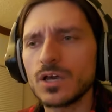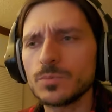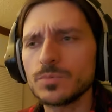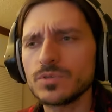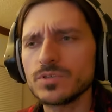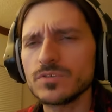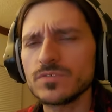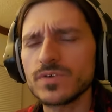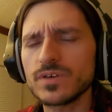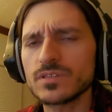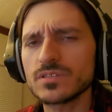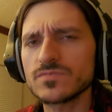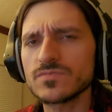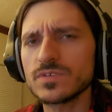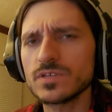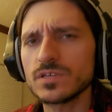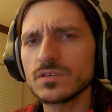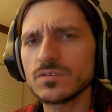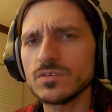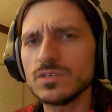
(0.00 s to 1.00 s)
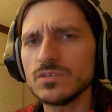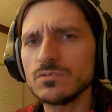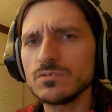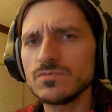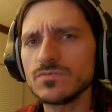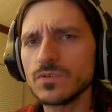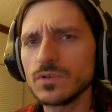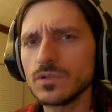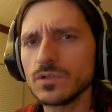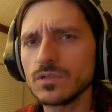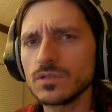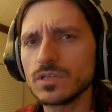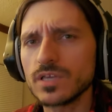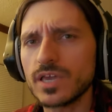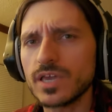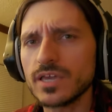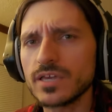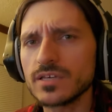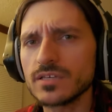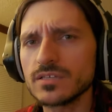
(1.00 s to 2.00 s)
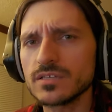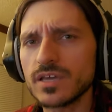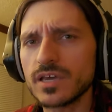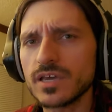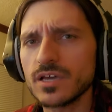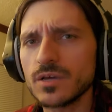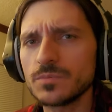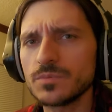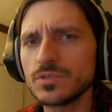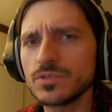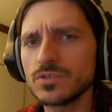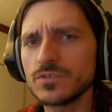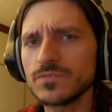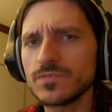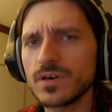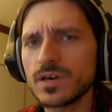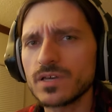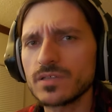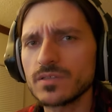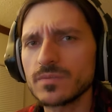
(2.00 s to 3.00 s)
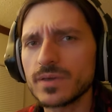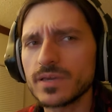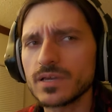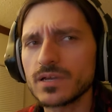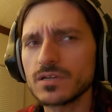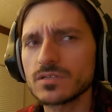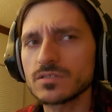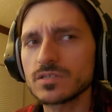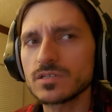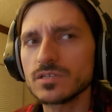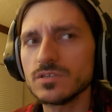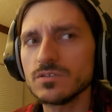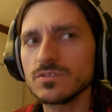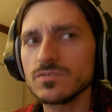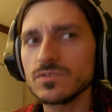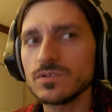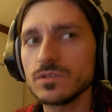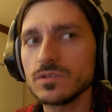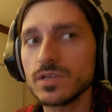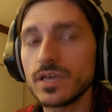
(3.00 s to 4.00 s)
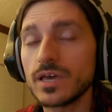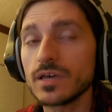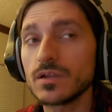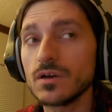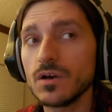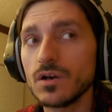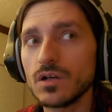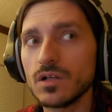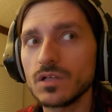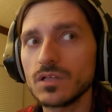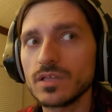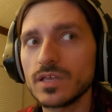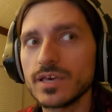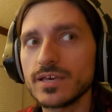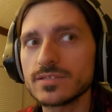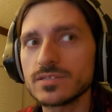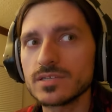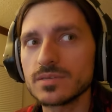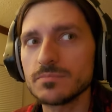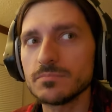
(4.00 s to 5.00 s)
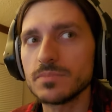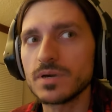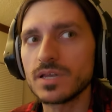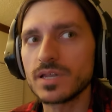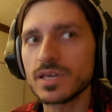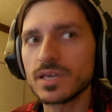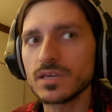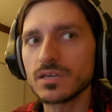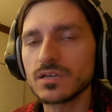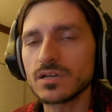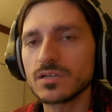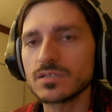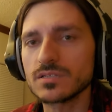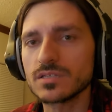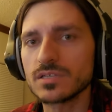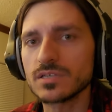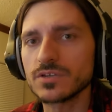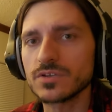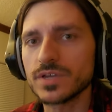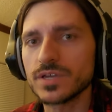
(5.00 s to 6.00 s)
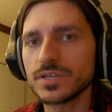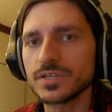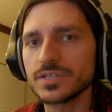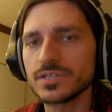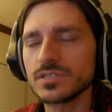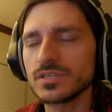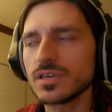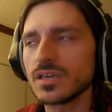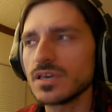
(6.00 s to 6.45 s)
I hope that you found this video useful and I hope that you find my content useful at all as a budding content creator.